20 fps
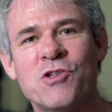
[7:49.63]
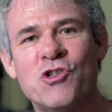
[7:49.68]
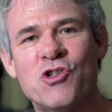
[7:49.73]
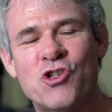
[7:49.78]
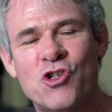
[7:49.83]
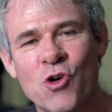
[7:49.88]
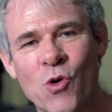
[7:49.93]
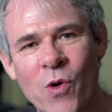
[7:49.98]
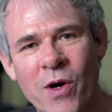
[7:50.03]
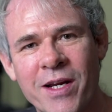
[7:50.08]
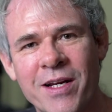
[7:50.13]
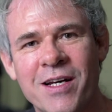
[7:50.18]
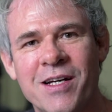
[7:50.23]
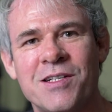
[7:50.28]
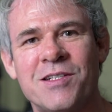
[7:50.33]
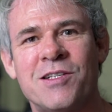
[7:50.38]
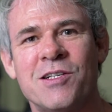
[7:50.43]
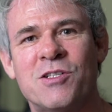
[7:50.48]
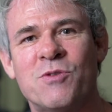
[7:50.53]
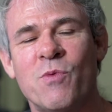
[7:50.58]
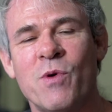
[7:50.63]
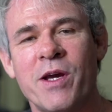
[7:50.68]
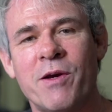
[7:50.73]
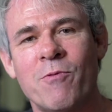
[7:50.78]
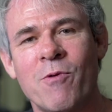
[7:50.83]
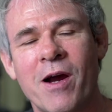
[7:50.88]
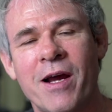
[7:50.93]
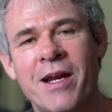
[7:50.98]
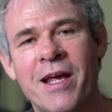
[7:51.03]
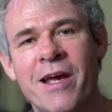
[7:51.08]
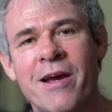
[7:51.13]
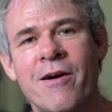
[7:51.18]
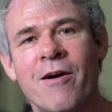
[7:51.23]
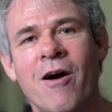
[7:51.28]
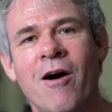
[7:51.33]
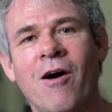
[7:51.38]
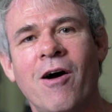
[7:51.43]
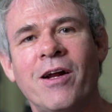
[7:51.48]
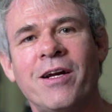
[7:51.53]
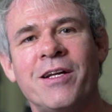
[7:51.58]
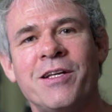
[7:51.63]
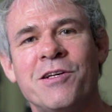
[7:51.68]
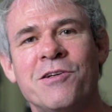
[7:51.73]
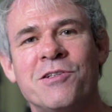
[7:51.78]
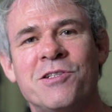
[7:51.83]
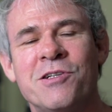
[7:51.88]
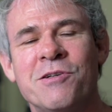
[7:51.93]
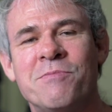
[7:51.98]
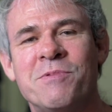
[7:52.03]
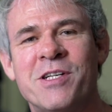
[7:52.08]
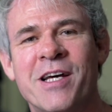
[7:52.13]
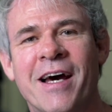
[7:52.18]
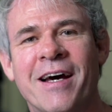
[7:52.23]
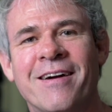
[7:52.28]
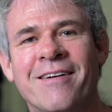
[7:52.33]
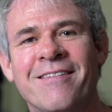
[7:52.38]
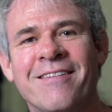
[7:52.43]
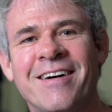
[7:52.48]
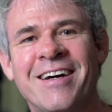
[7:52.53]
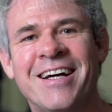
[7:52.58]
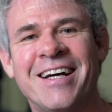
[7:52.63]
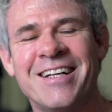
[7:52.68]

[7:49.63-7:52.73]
Join us this week right here on the YouTube channel.